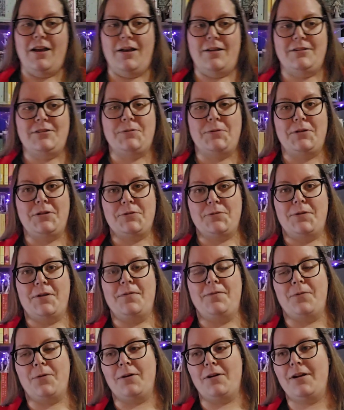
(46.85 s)
in
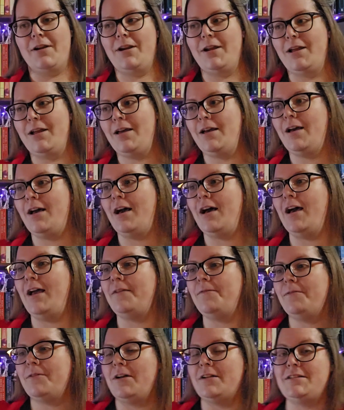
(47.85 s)
2024.
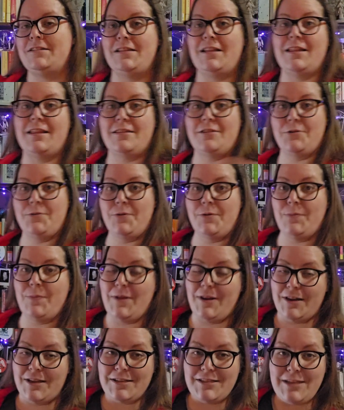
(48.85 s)
I forgot to say that there would
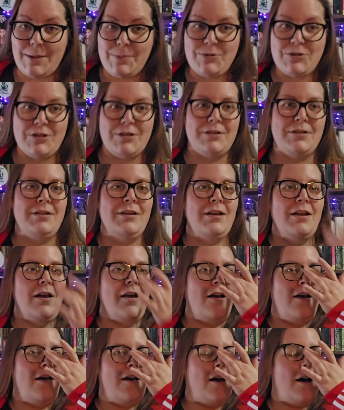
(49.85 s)
be an exception,
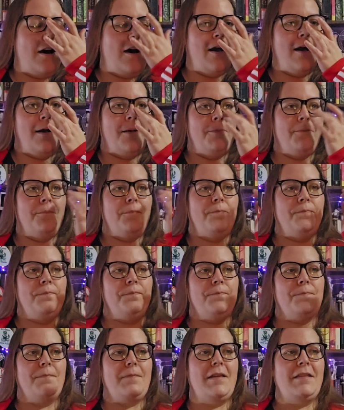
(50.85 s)
um,
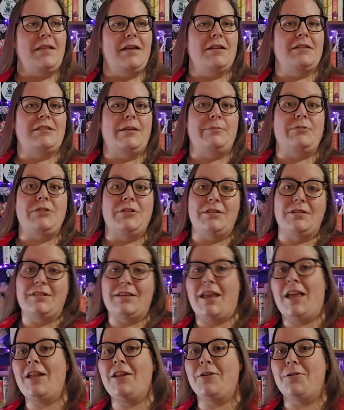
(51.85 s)
and that exception is
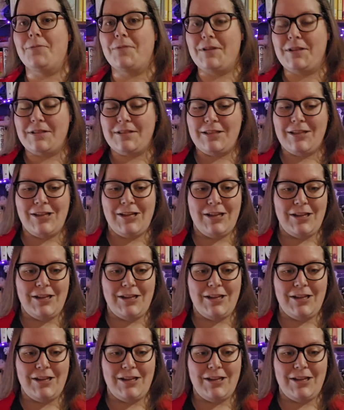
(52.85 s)
Canada Reads.